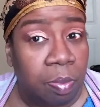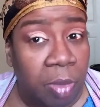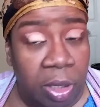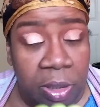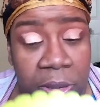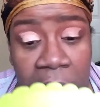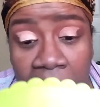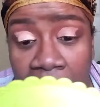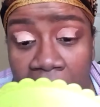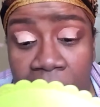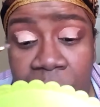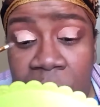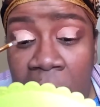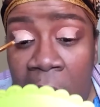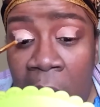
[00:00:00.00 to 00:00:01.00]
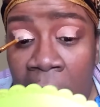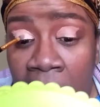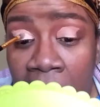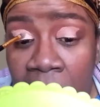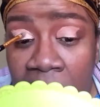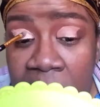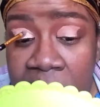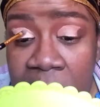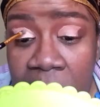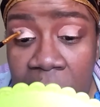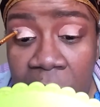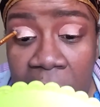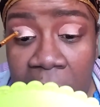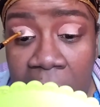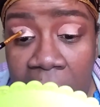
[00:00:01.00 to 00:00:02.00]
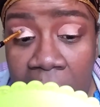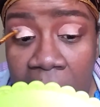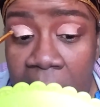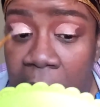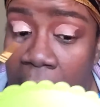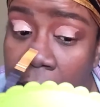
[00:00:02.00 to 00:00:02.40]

many times, but to me,